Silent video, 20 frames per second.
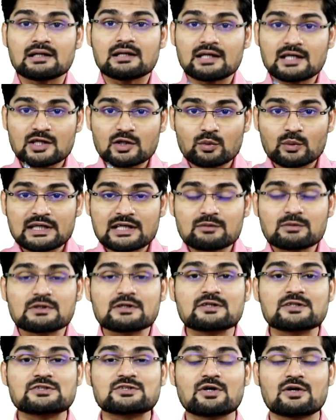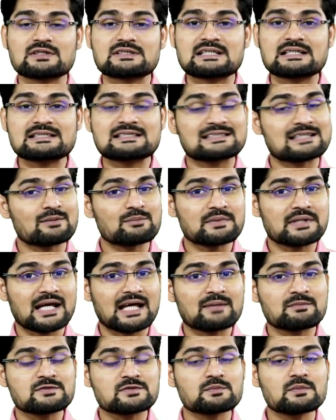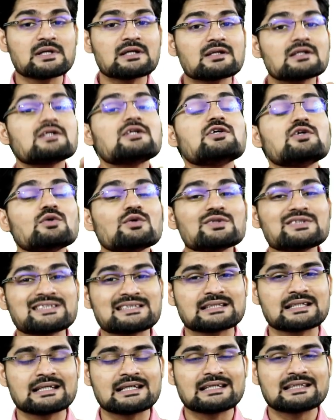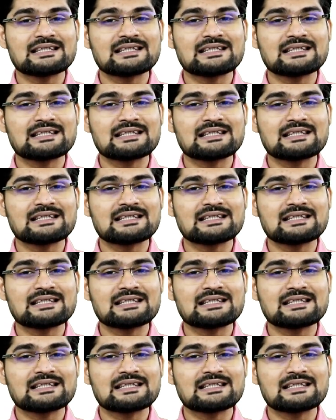equitable resources sometimes may reduce